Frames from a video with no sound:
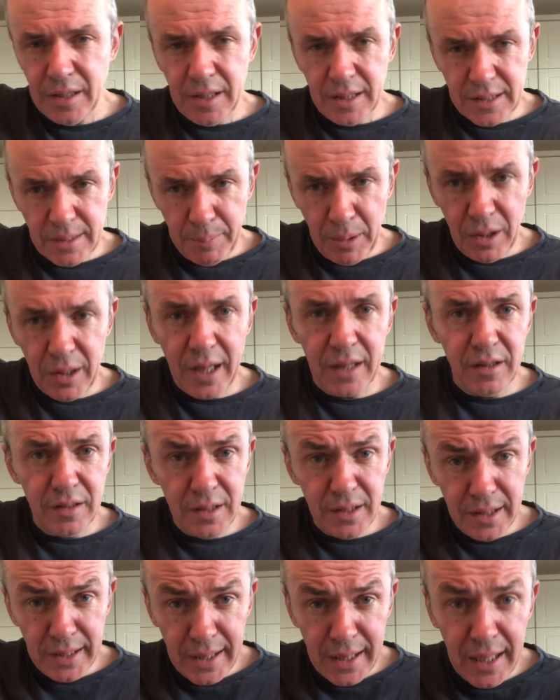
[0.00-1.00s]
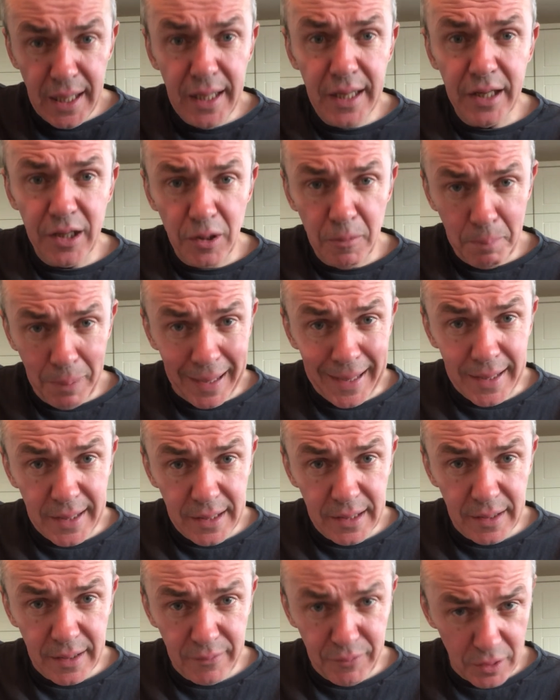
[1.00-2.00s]
it's about kind of leaning your
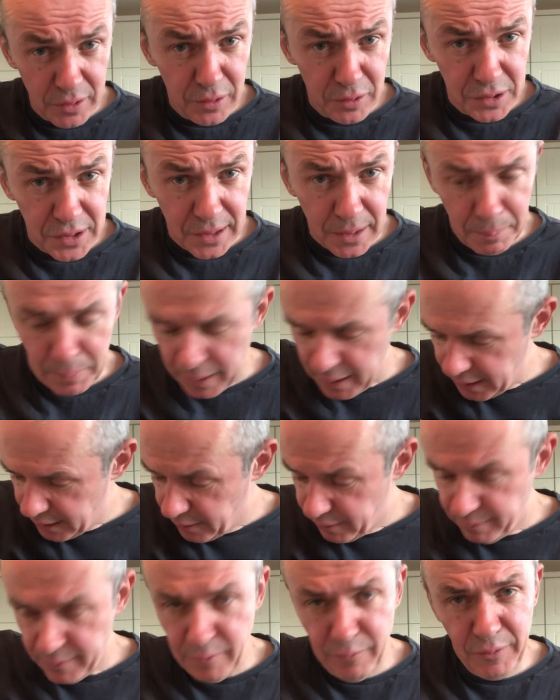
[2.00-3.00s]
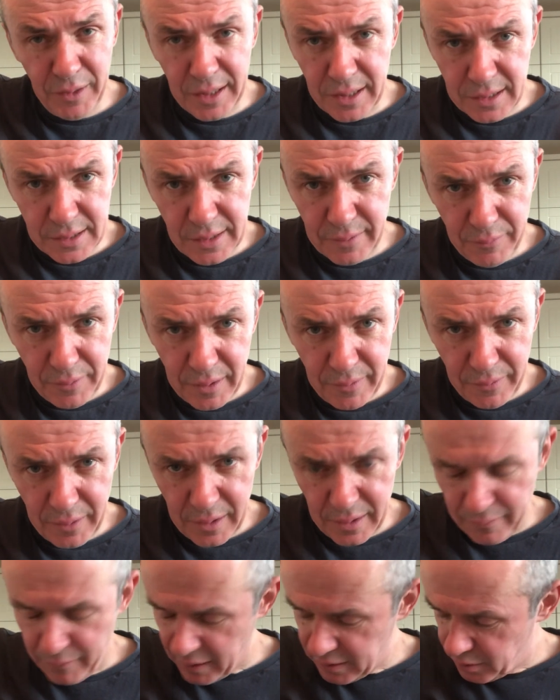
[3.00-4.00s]
pick, if you're using a pick, your fingers, if
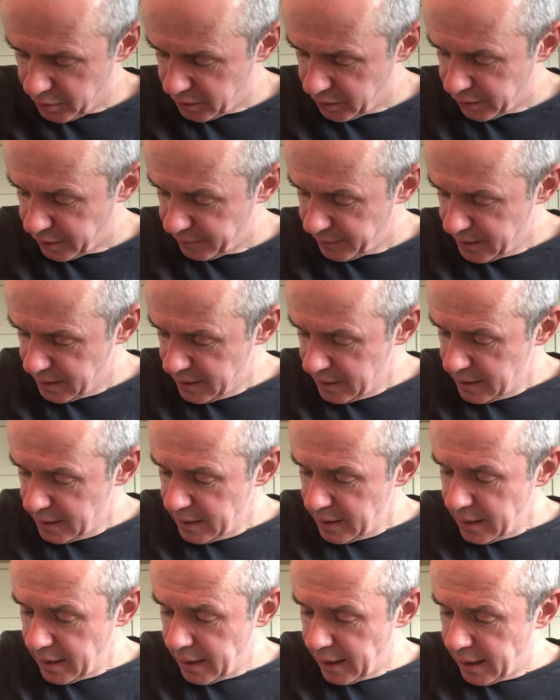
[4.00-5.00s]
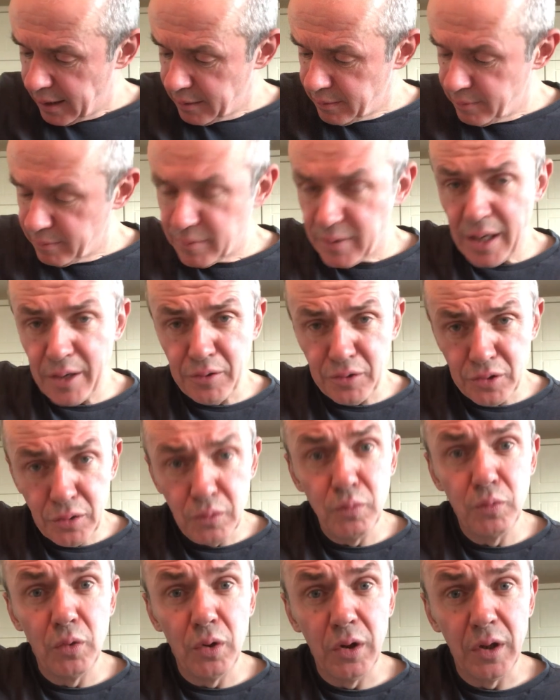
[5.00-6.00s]
that's what you're doing, down
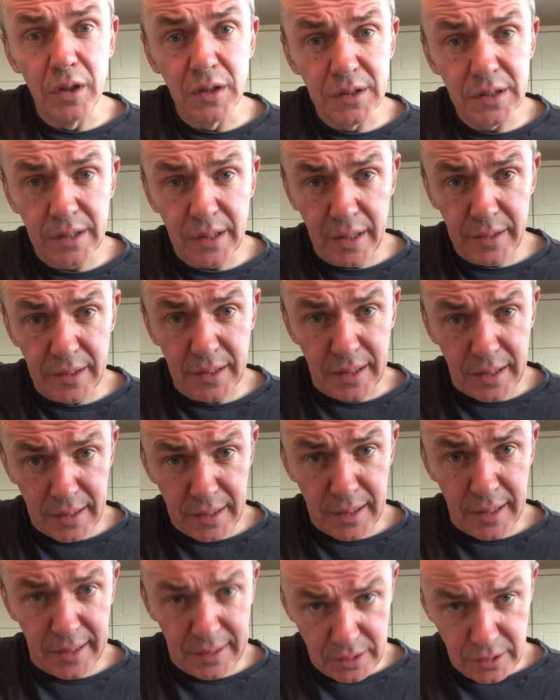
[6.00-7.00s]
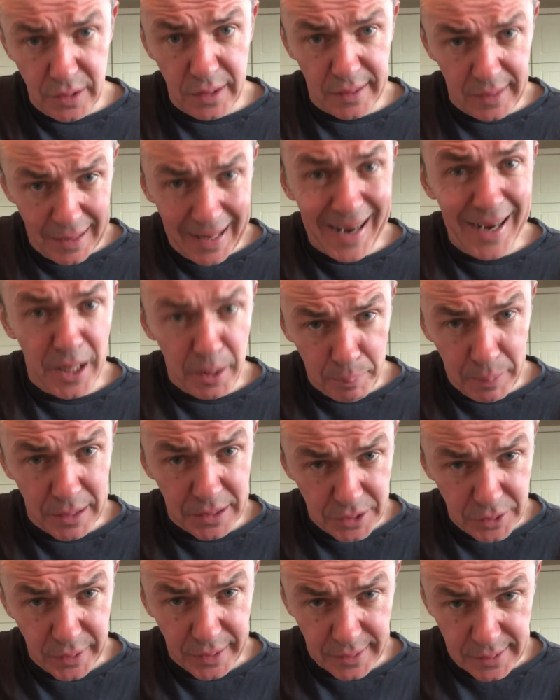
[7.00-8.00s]
towards the higher
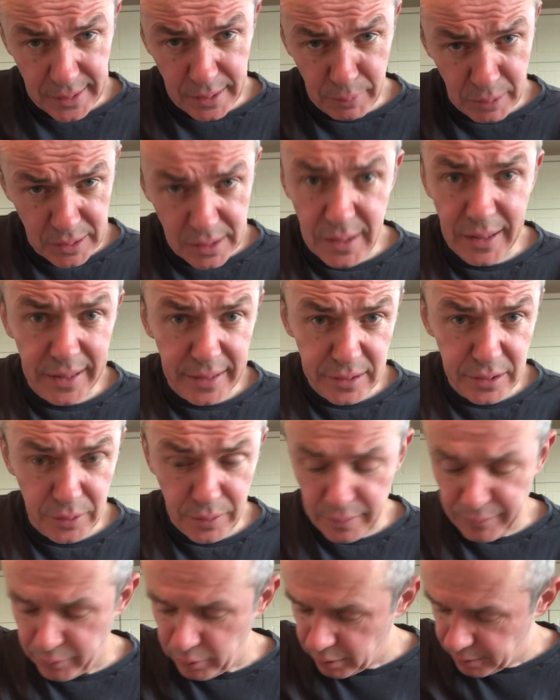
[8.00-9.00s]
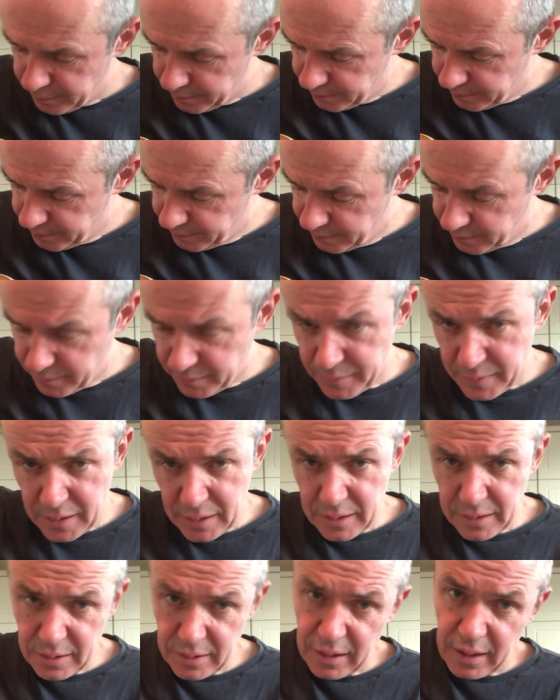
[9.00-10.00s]
pitched strings, the ones nearest to the floor. So
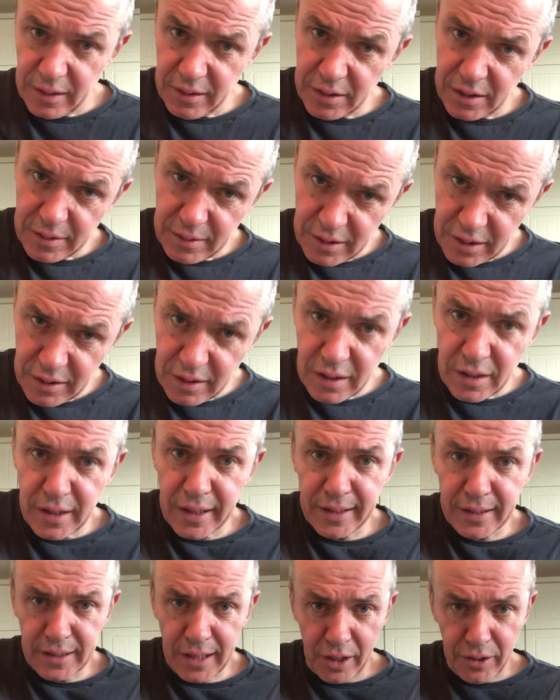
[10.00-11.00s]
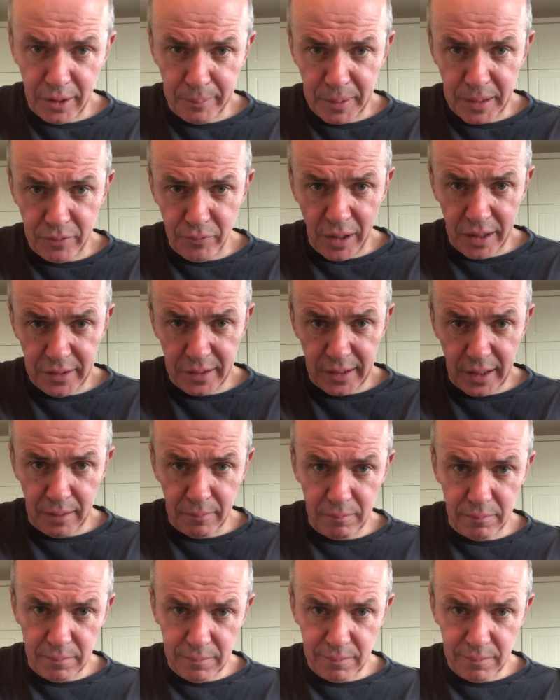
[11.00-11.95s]
kind of just lean down a bit rather than